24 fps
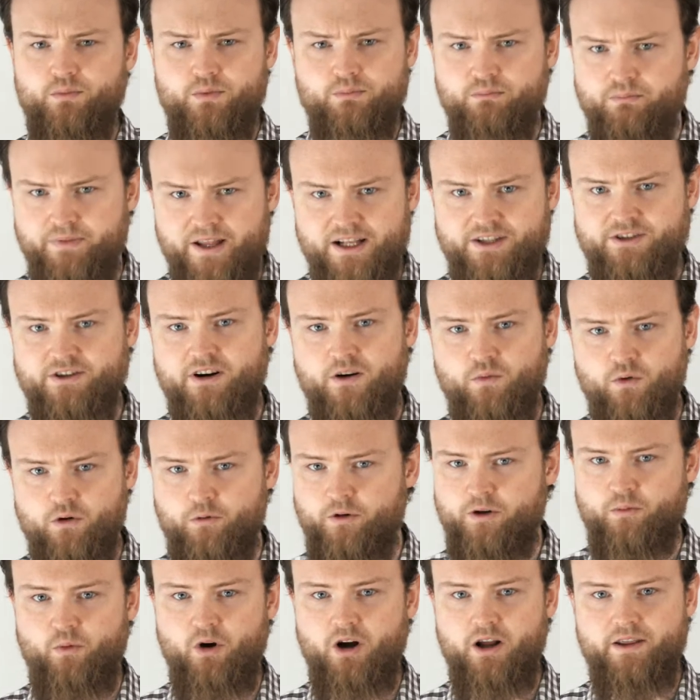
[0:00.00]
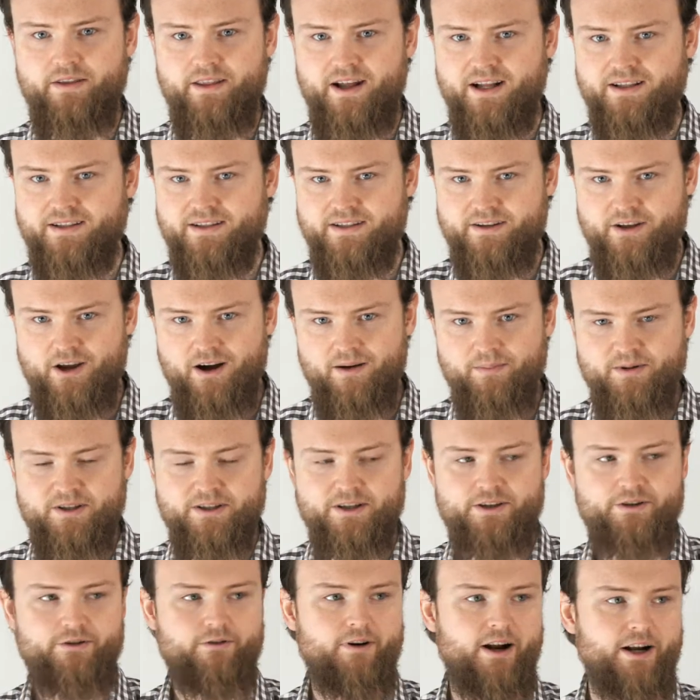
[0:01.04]
That's not what we want. That's the
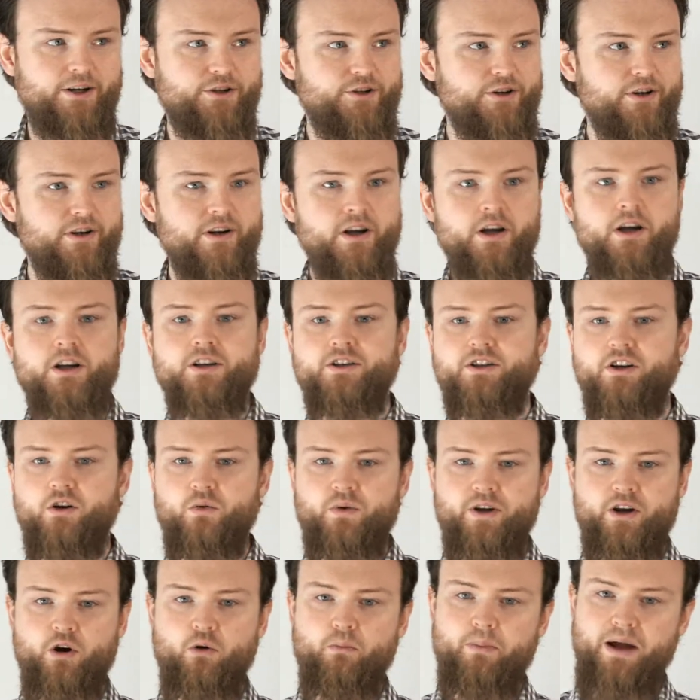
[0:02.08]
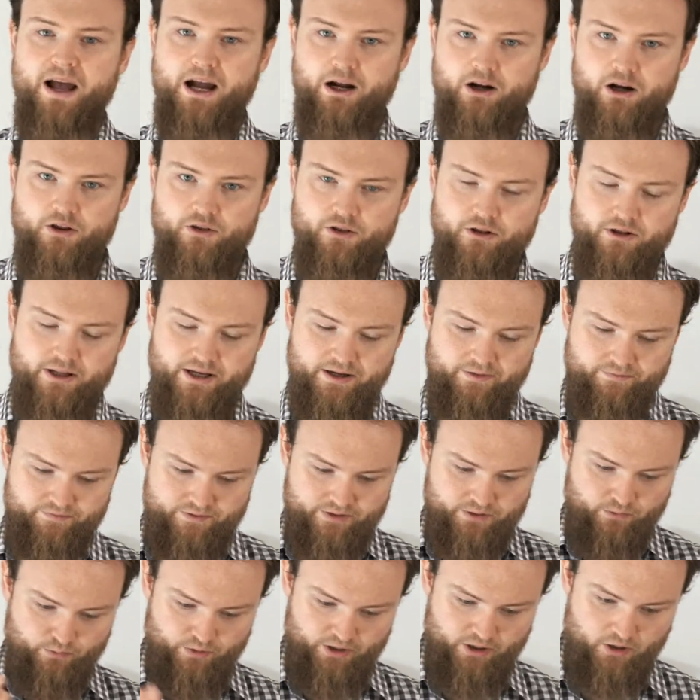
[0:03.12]
opposite direction. So we go back on the
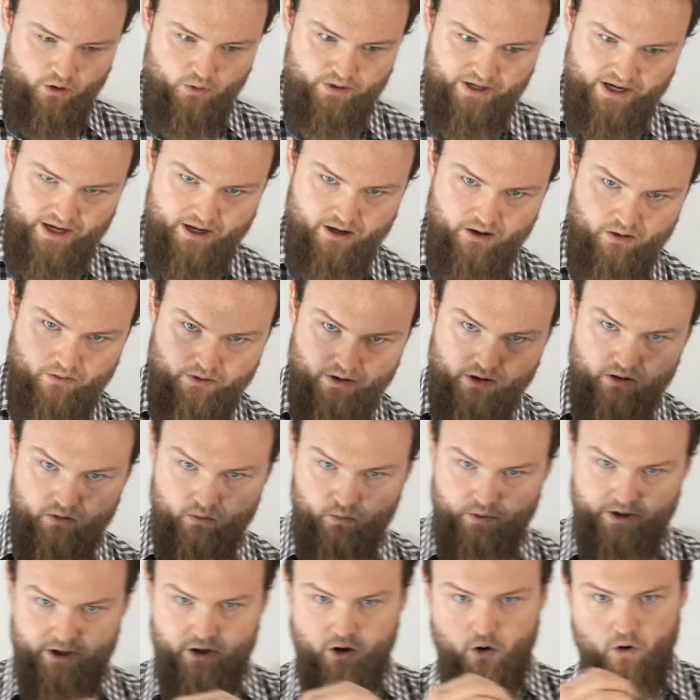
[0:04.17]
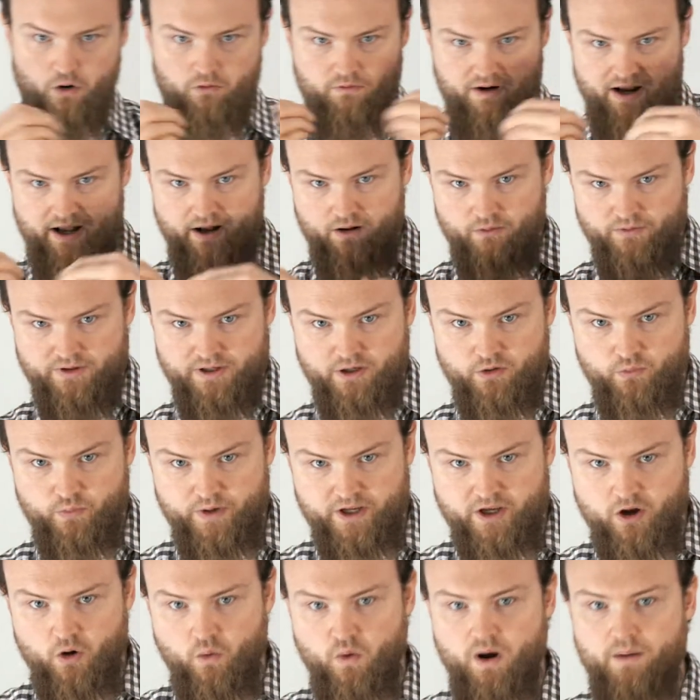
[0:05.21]
lift, we go down, we go around, we
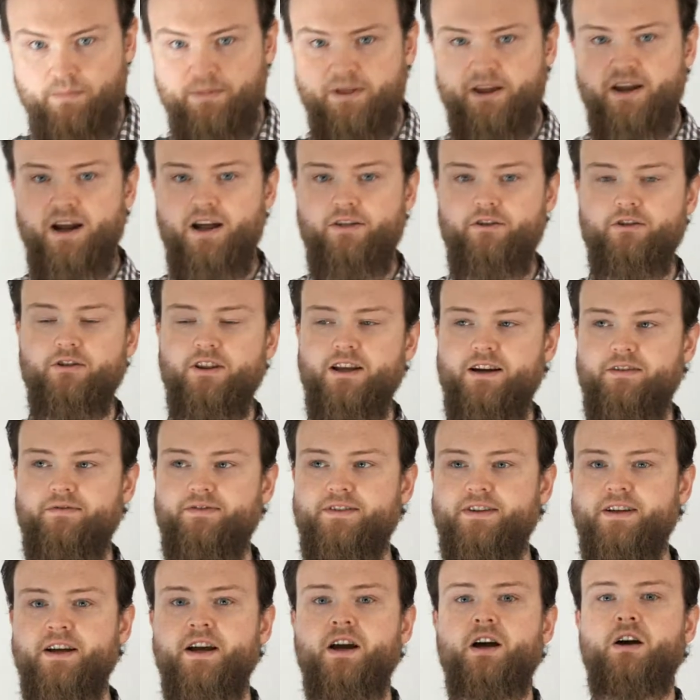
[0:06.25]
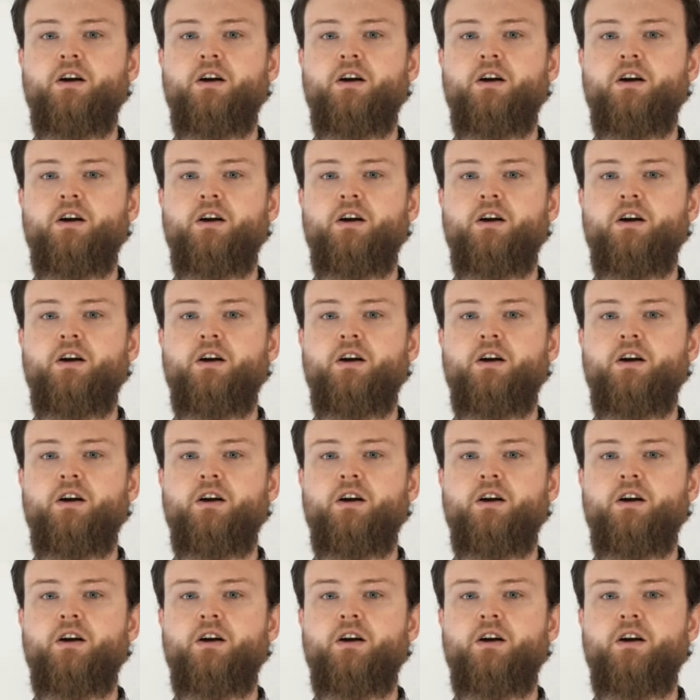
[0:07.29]
go up the other lift.